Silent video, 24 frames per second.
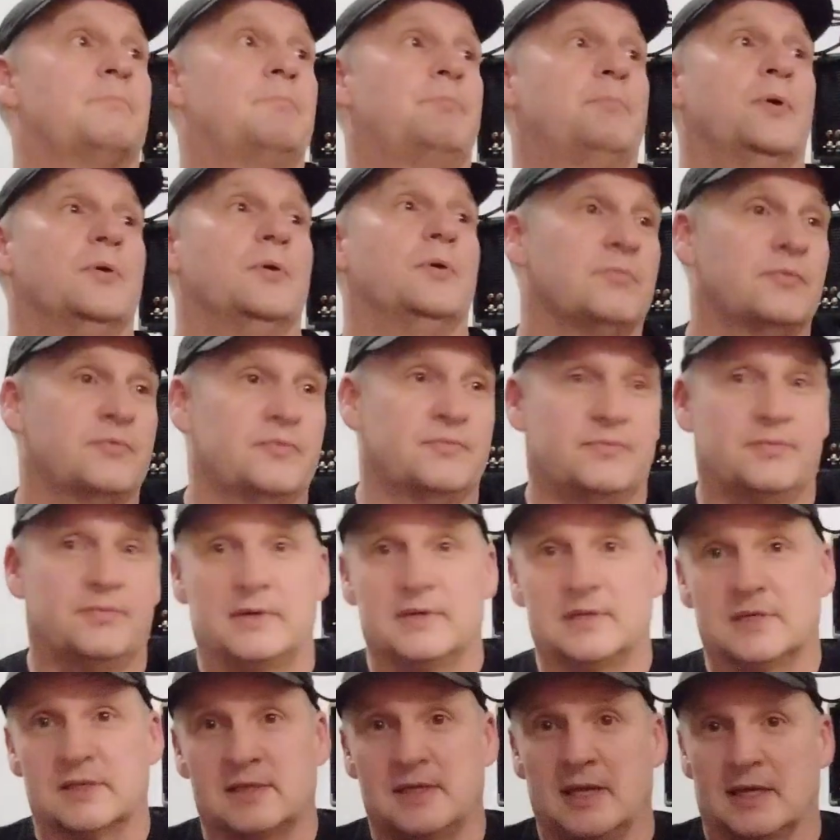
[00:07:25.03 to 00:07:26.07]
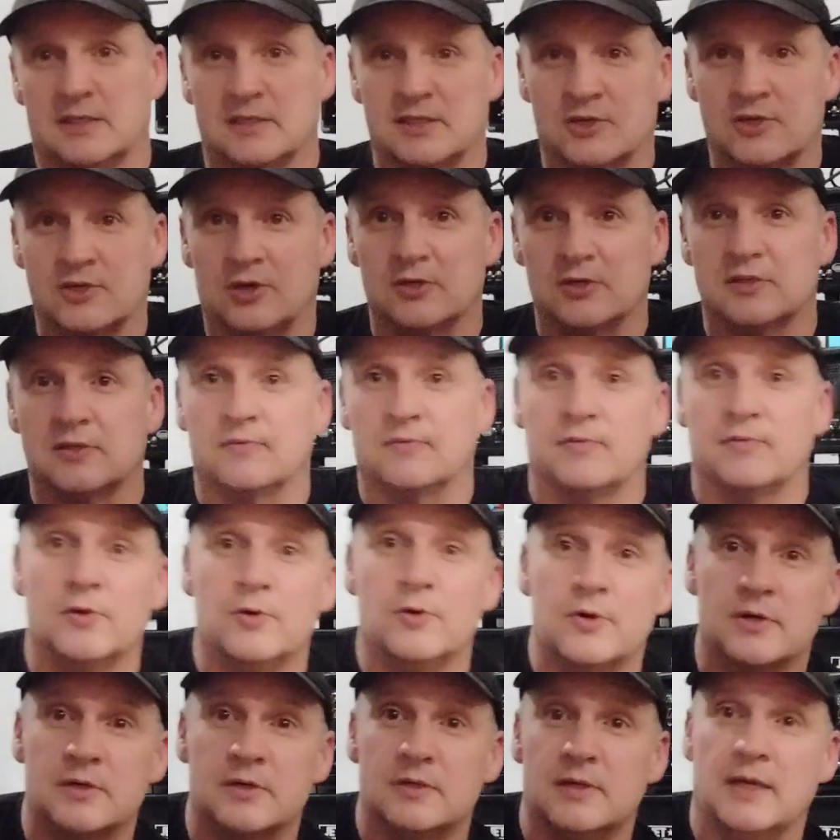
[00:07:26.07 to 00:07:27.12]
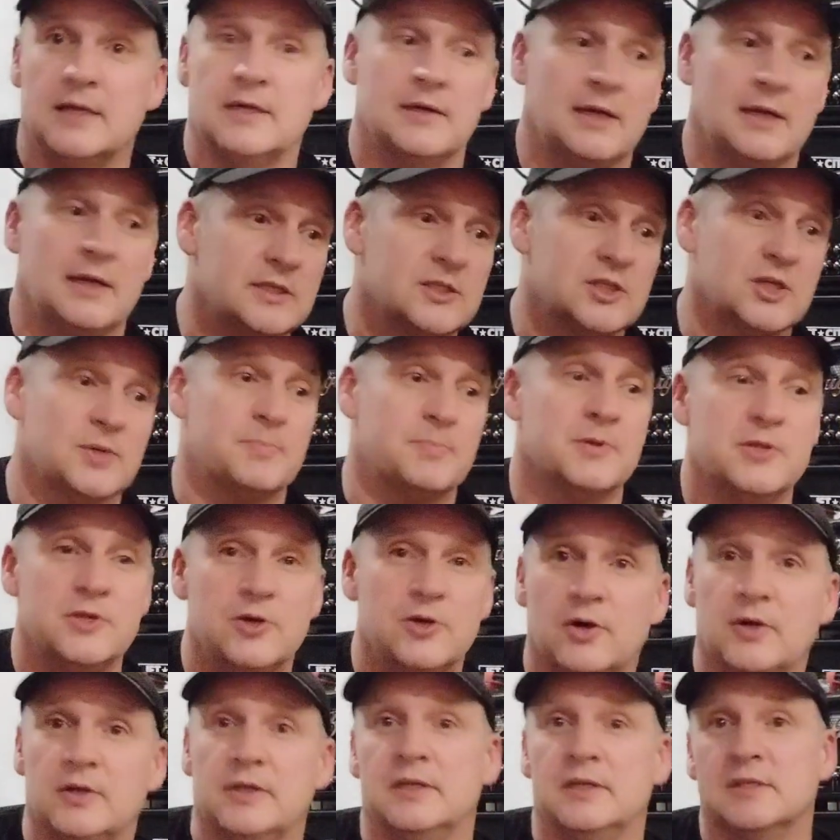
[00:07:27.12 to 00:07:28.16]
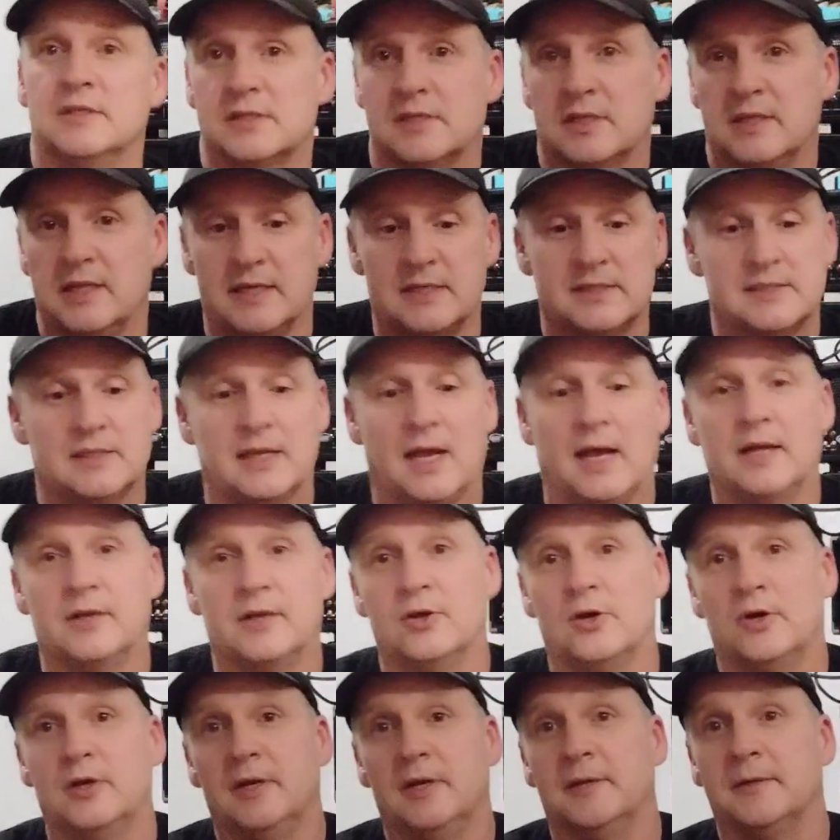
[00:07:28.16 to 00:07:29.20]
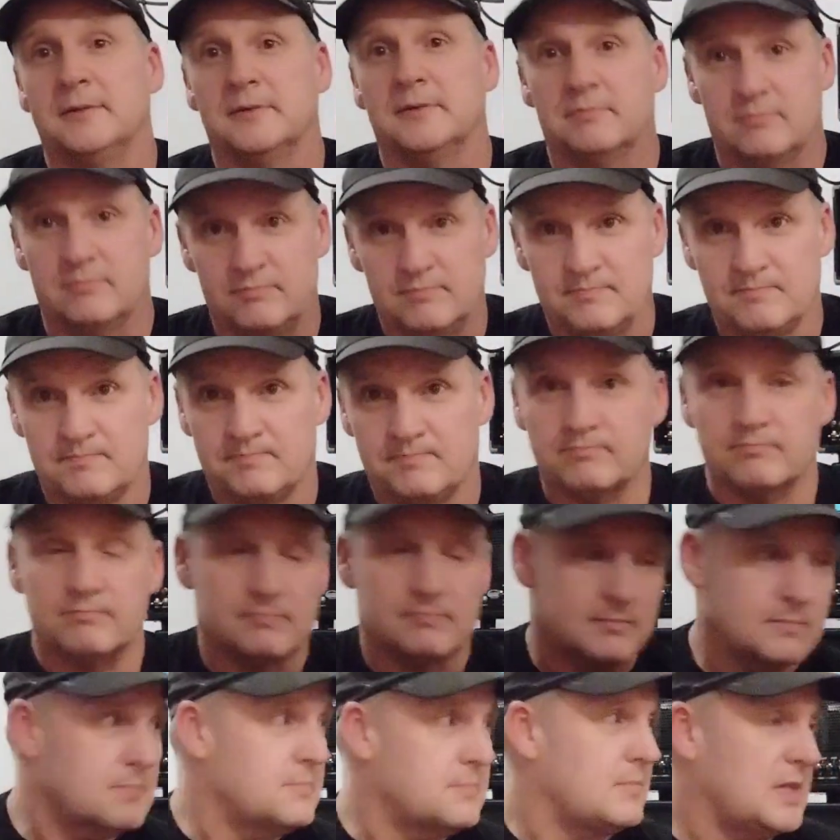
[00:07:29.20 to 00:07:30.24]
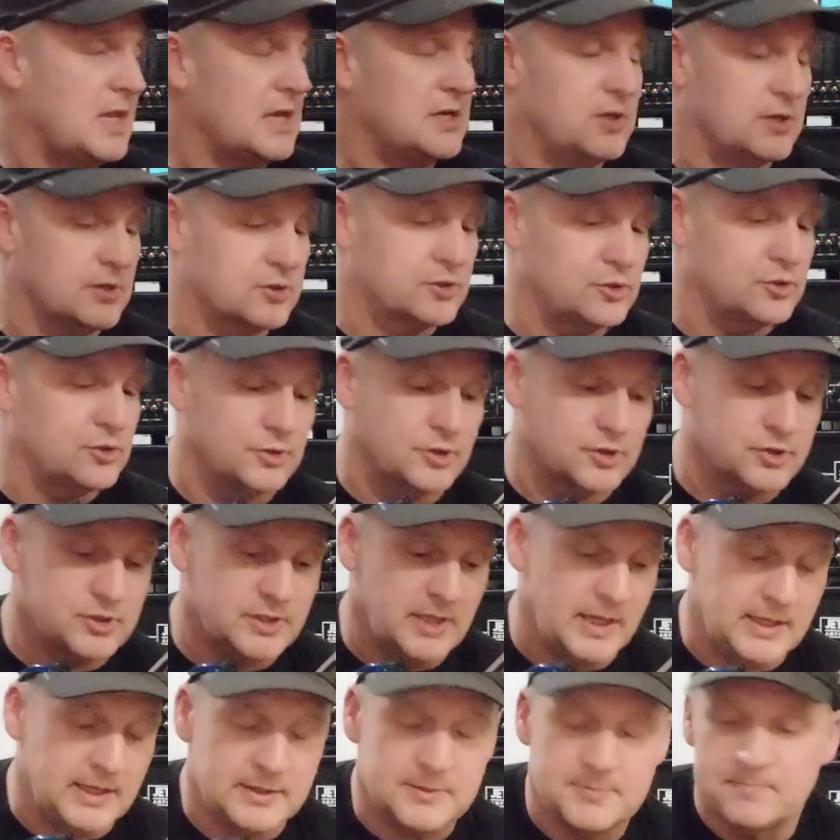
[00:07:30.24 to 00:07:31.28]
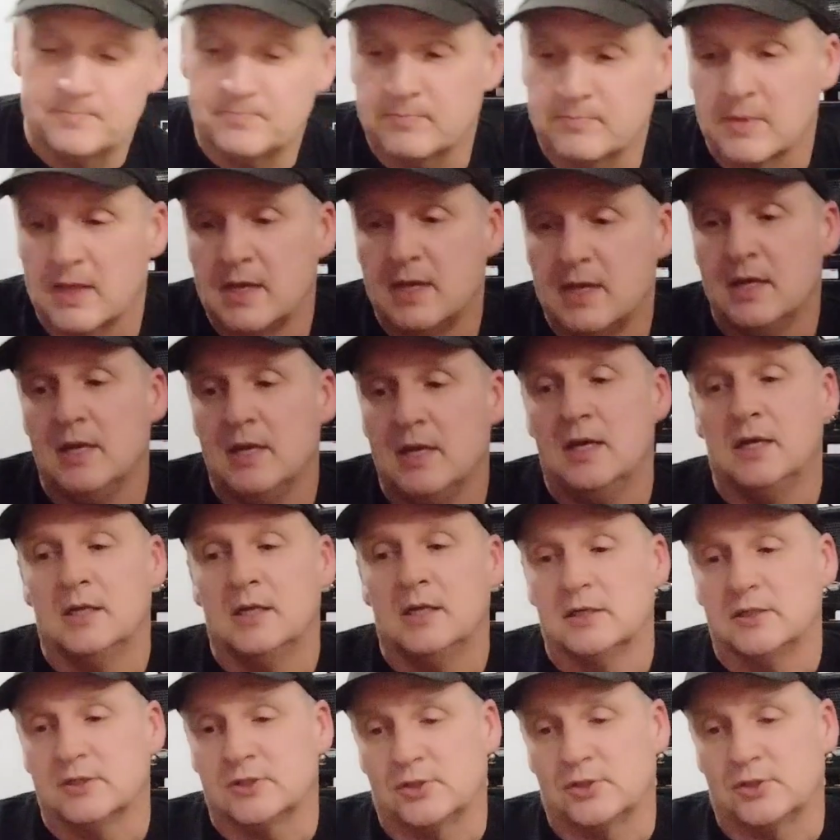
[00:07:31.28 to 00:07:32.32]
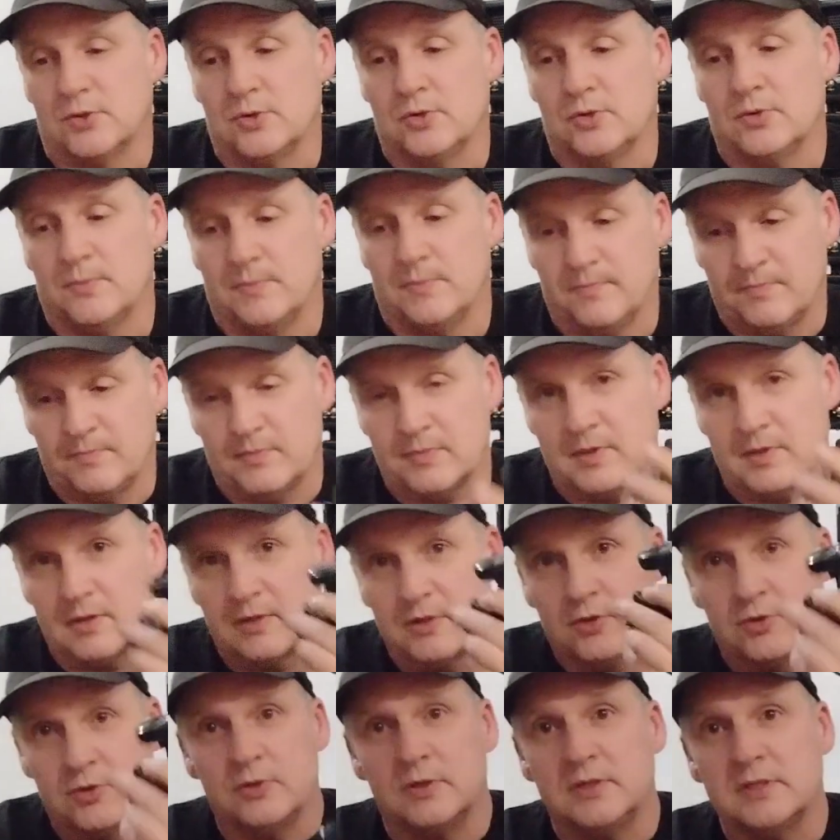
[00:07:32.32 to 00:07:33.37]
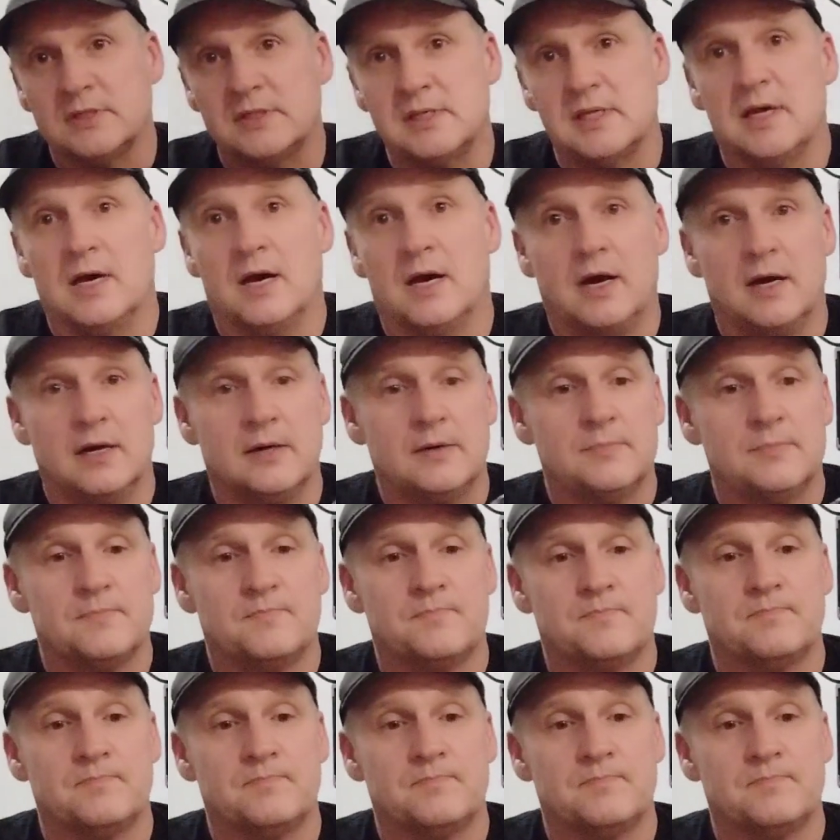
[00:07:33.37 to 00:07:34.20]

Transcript: bump, and it kicks across the floor and then ends up in the audience and they stand on it and your tuner's dead. So good as they are,